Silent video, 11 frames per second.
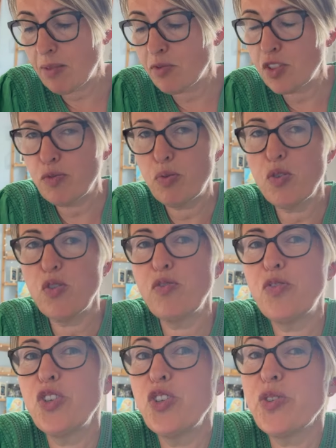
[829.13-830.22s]
support
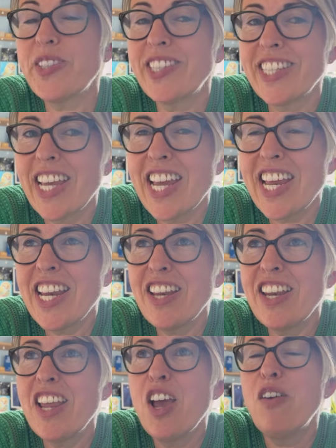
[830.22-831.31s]
for your
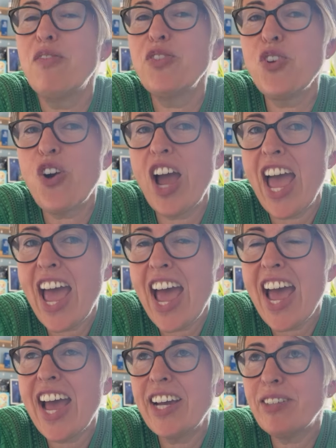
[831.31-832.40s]
skin, for your
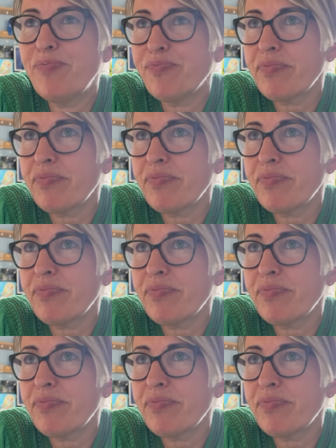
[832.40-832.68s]
hair,